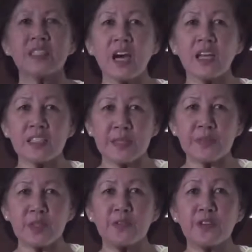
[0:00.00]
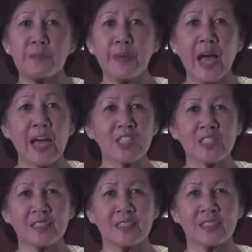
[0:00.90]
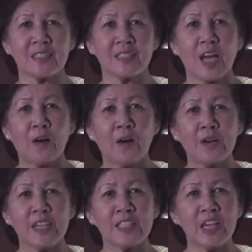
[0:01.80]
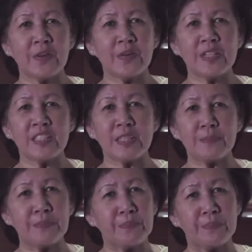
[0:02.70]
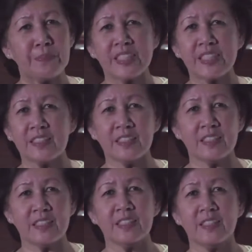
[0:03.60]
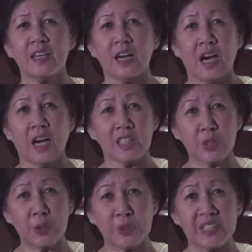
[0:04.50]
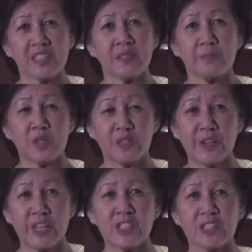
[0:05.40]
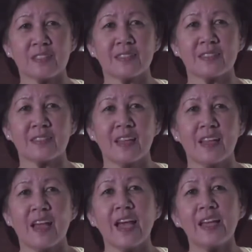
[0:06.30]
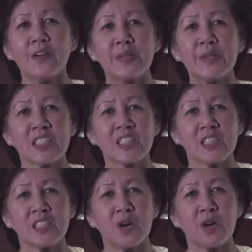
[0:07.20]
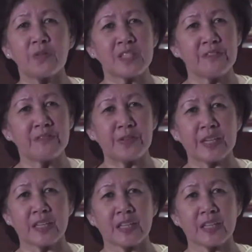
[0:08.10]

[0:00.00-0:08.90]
concepts of compassion, voluntary simplicity, altruist motivations, and reduction of suffering,